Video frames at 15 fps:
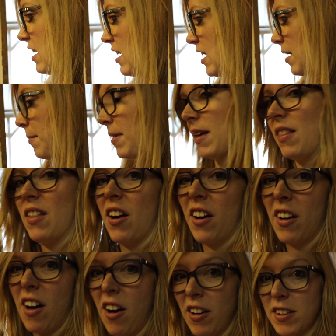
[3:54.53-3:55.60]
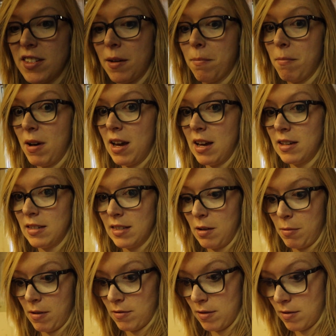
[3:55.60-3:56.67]
And there are some mice that
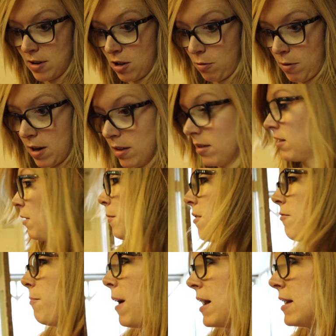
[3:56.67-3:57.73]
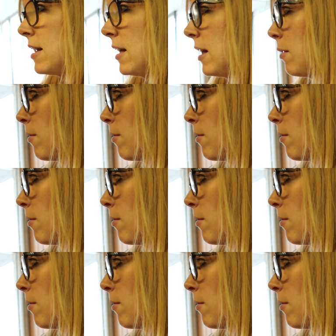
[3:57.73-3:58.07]
we have to deal with, that we've been dealing